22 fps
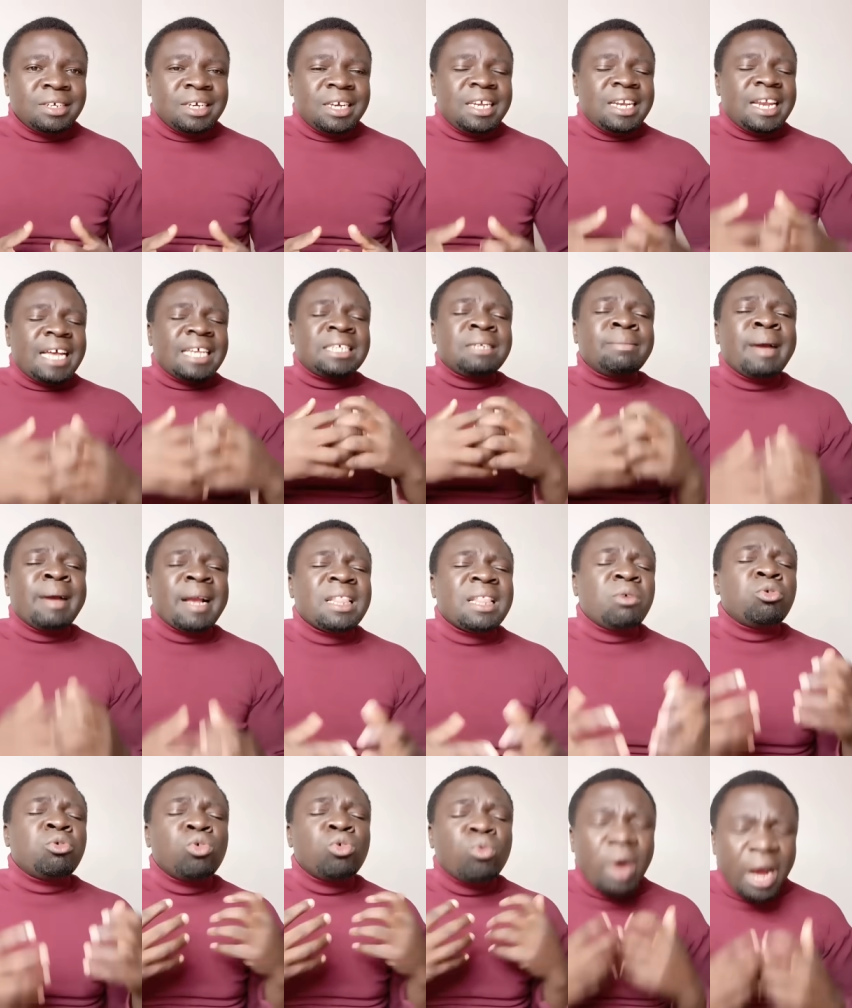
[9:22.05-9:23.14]
in as much they
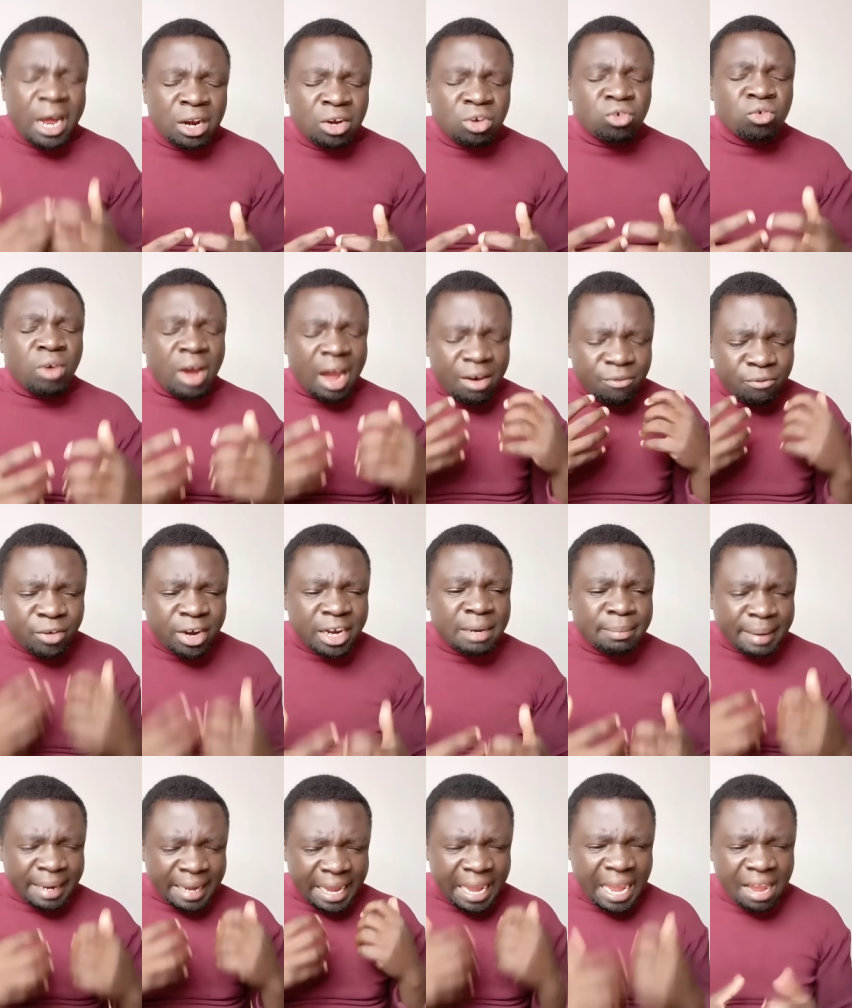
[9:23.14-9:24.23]
would want to avoid
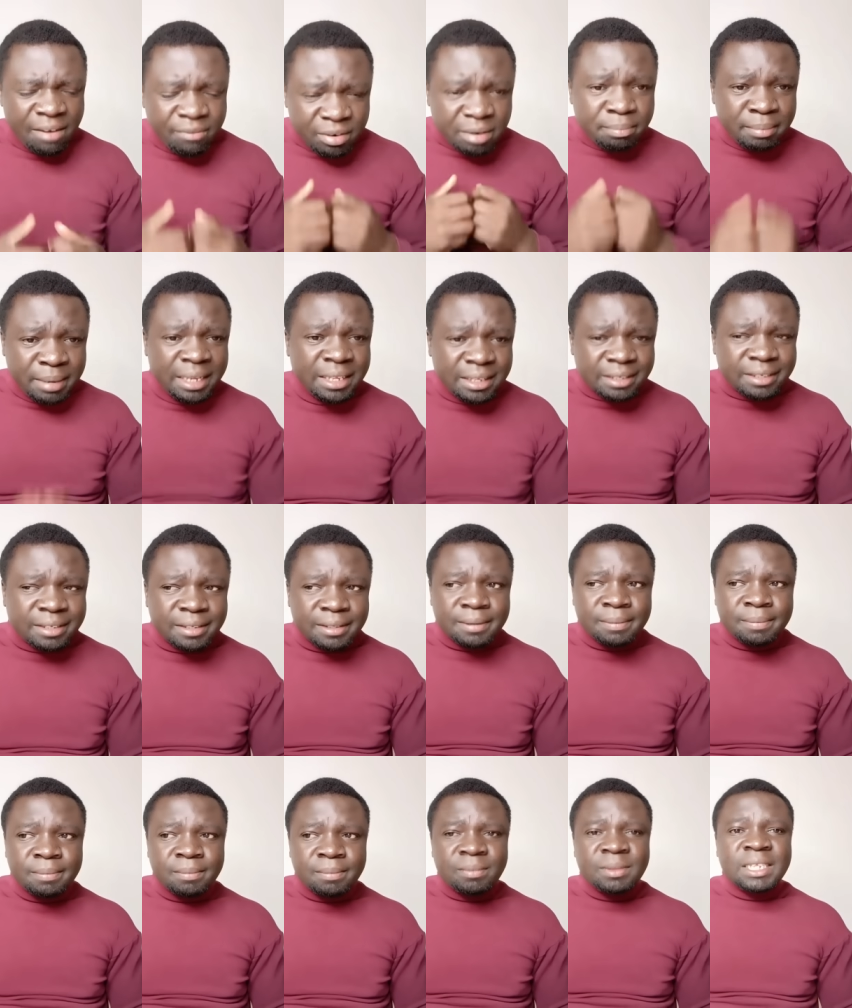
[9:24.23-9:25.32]
by every
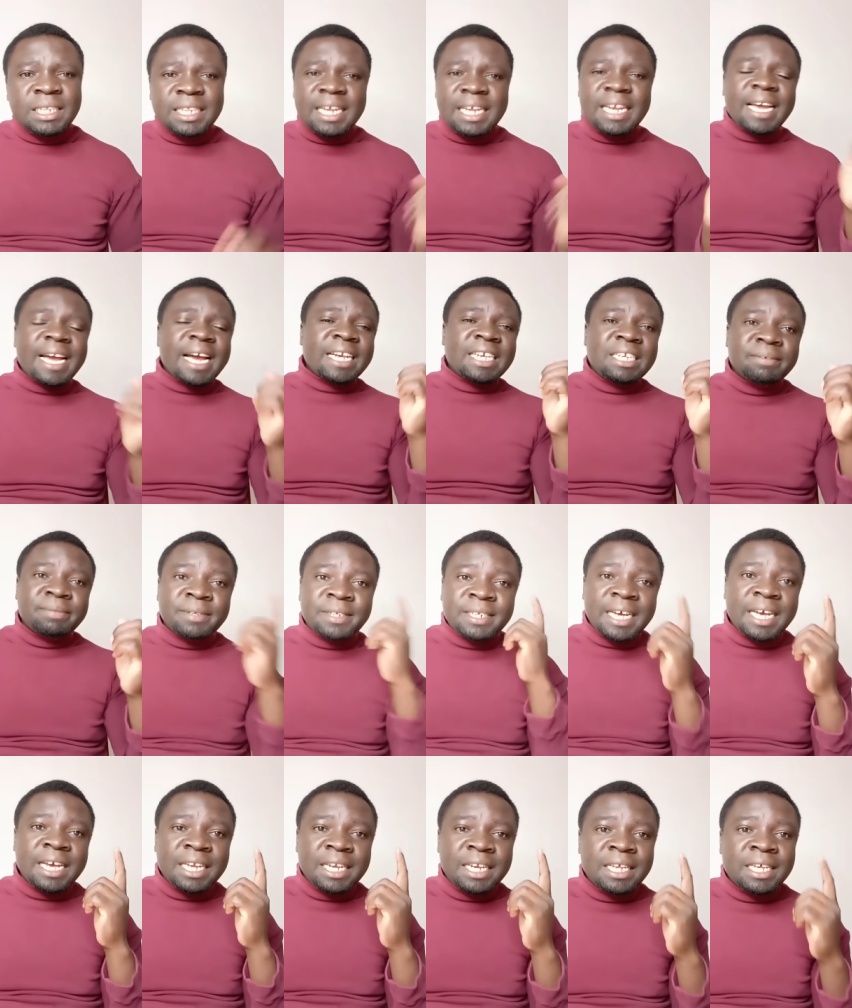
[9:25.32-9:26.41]
means the negative
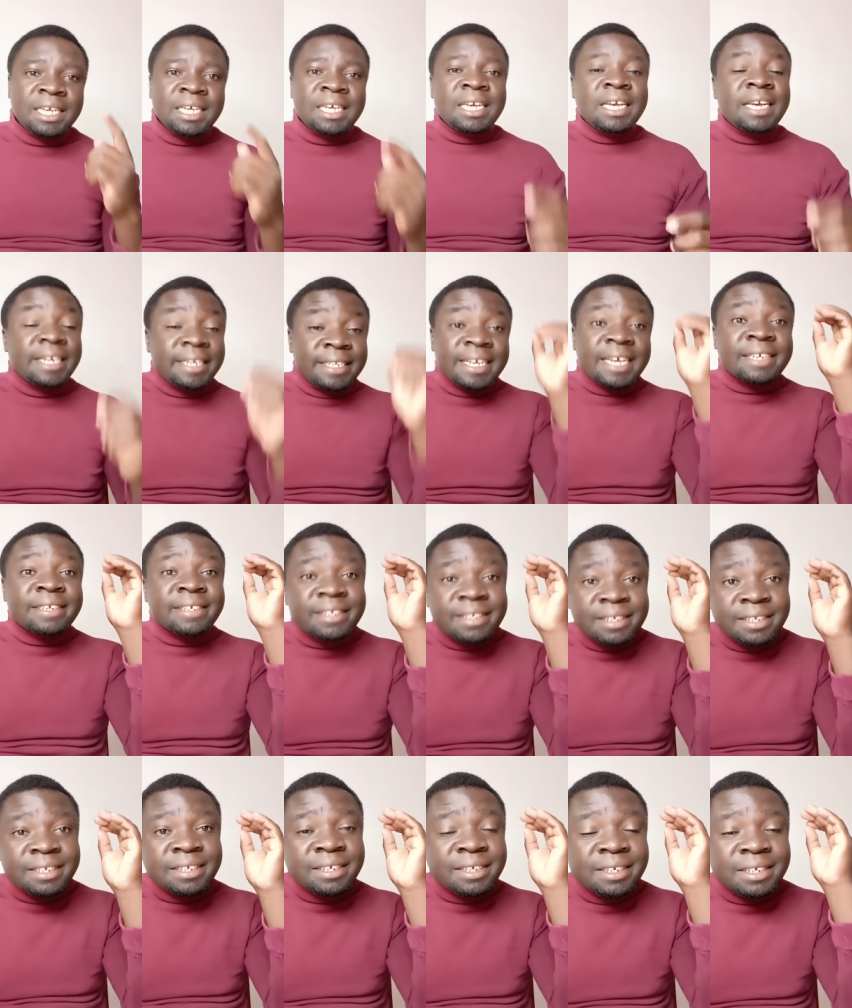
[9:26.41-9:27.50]
side, it
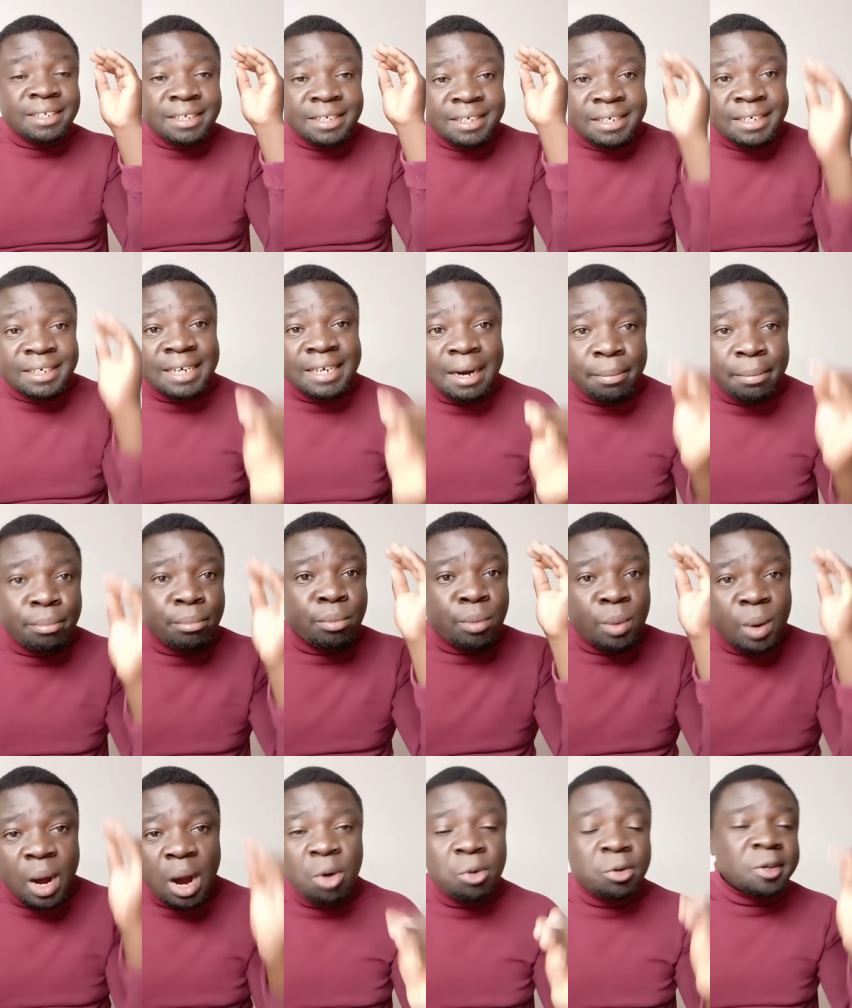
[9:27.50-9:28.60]
just come
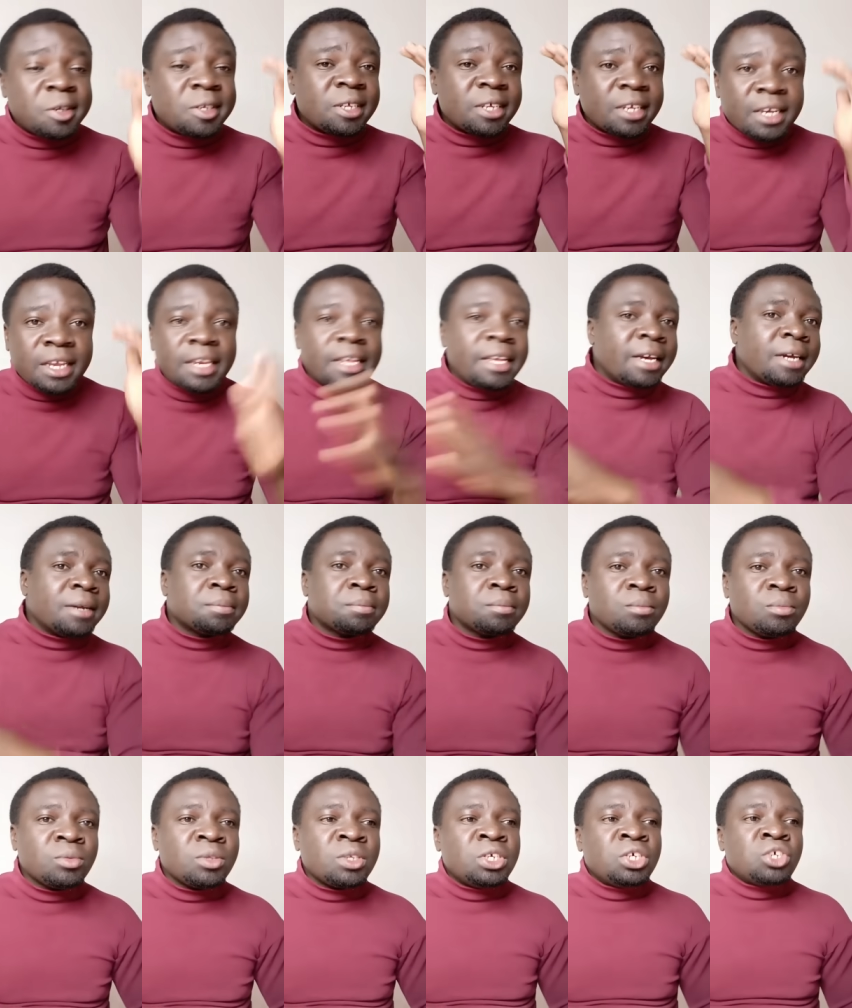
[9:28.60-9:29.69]
out clear.
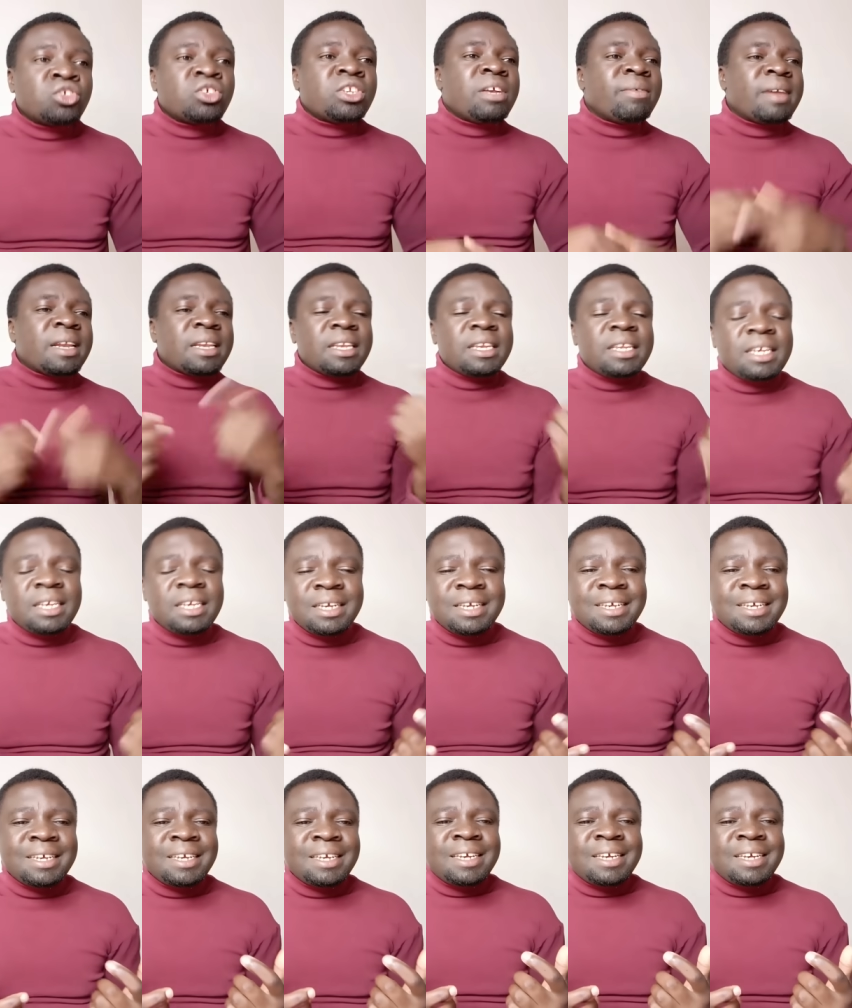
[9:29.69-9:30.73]
So definitely,